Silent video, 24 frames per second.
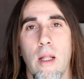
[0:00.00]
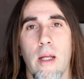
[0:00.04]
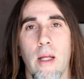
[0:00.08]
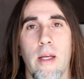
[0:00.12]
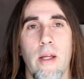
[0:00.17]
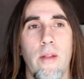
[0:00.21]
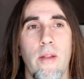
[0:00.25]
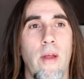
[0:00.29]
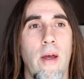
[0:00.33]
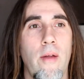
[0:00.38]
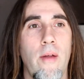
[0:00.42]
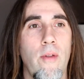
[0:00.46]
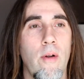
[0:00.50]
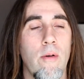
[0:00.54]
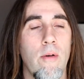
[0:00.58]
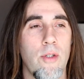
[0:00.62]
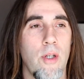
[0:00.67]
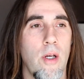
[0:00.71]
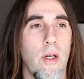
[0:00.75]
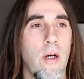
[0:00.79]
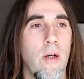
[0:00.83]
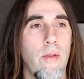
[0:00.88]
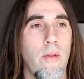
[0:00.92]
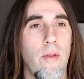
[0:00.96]
Like, in that, there
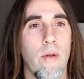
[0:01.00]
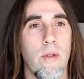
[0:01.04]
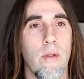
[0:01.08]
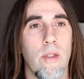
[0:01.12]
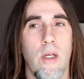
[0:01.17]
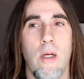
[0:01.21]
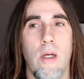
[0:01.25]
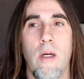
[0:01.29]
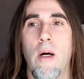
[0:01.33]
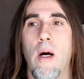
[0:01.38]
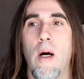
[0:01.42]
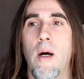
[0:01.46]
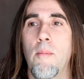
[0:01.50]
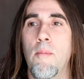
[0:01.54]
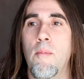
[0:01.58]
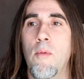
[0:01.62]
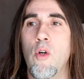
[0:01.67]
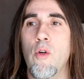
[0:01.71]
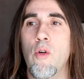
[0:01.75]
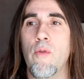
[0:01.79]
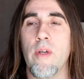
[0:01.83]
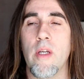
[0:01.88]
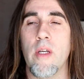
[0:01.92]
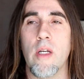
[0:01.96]
was a
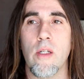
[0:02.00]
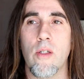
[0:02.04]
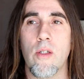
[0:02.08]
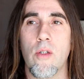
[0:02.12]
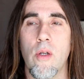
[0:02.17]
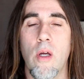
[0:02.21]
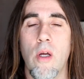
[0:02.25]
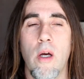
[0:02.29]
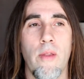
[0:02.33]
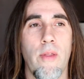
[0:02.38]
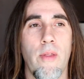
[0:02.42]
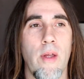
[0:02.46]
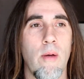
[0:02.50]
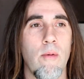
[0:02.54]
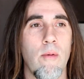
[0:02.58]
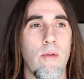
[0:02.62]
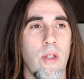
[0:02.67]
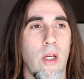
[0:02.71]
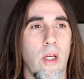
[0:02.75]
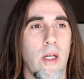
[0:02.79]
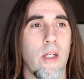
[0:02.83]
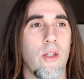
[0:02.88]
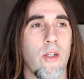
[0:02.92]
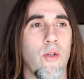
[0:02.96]
movie. I think it
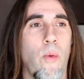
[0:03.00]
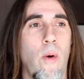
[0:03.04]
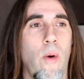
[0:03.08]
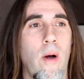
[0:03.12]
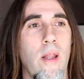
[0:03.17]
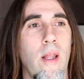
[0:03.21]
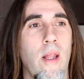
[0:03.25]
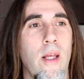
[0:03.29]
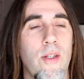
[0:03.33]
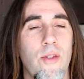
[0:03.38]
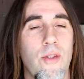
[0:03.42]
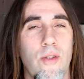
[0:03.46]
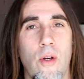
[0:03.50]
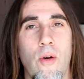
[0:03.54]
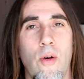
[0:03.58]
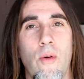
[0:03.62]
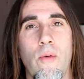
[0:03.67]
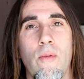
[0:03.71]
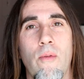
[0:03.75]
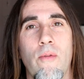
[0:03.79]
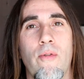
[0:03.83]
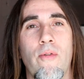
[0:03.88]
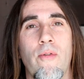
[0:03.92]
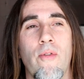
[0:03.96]
was like a Twilight
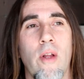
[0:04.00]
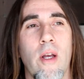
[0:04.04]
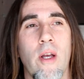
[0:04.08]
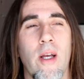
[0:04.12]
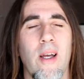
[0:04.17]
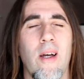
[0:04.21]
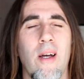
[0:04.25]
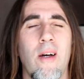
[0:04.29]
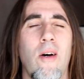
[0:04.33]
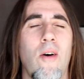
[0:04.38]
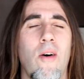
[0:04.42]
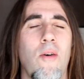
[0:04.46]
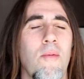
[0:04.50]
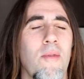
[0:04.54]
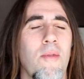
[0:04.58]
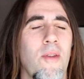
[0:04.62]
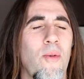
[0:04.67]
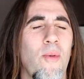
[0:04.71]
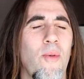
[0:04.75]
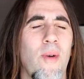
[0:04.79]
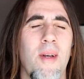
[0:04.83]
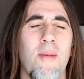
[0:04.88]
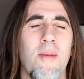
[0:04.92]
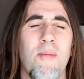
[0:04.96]
Zone flick. Oh,
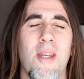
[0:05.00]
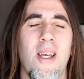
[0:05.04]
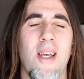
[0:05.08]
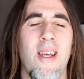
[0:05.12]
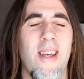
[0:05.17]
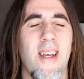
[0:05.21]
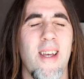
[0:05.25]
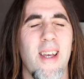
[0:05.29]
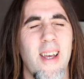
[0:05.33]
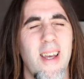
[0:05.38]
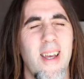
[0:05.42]
the ribs.